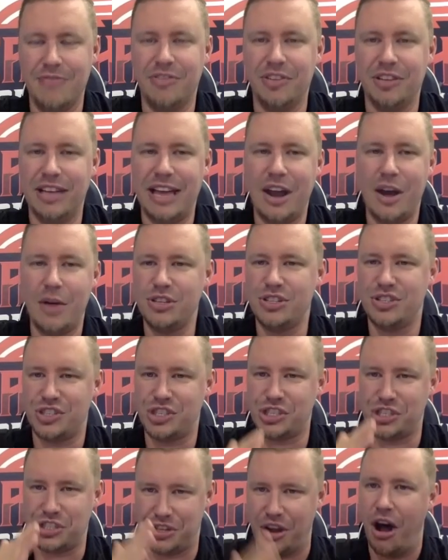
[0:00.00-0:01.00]
Veleno
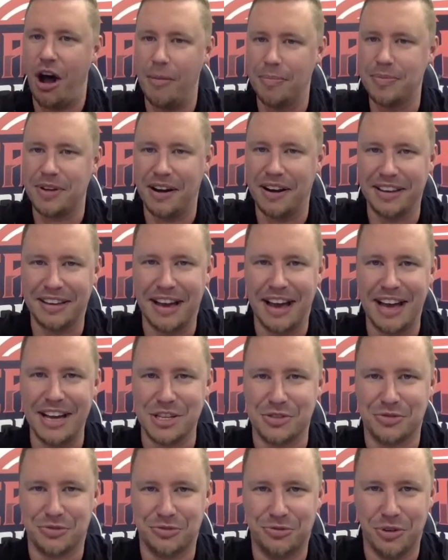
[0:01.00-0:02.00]
stomped on a
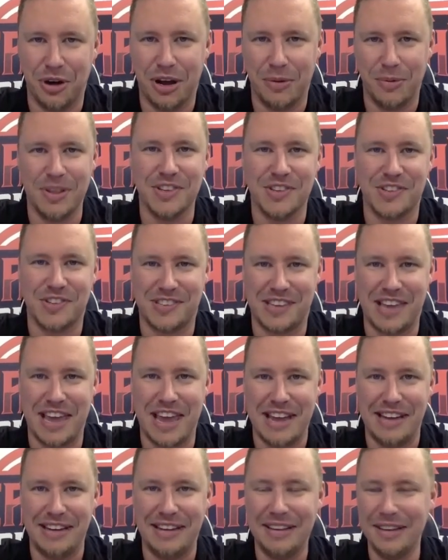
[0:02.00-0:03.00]
guy's foot with his
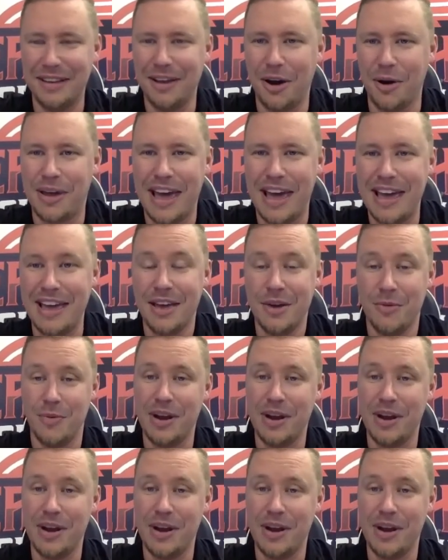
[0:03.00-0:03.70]
skate, okay?